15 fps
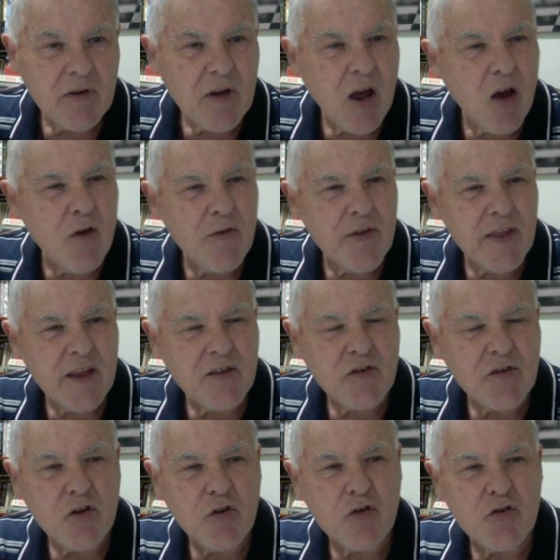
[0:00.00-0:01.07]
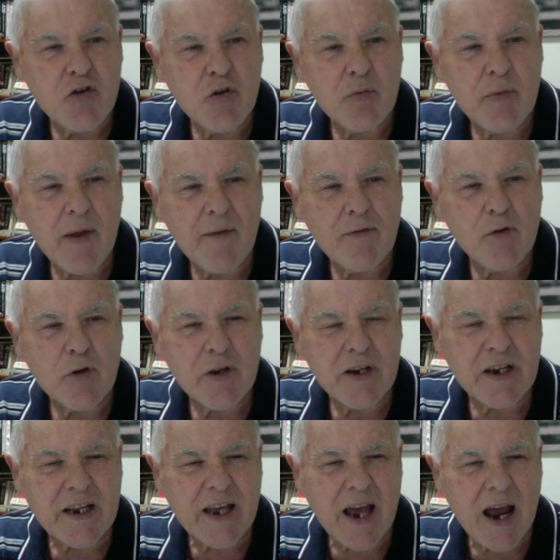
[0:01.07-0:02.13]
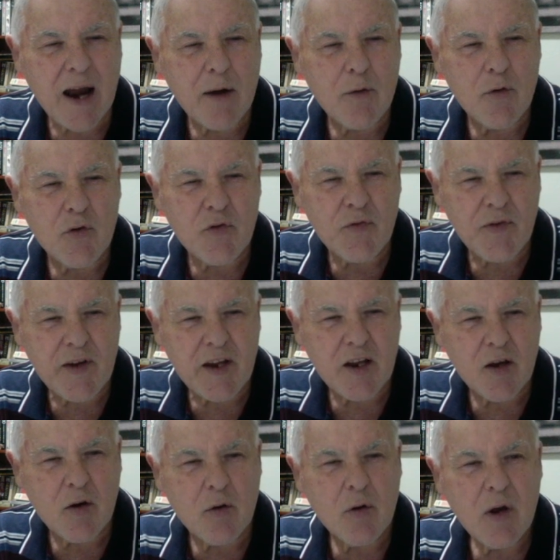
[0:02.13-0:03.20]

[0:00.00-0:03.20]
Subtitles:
over there to YouTube and have a look at Hikaru's video,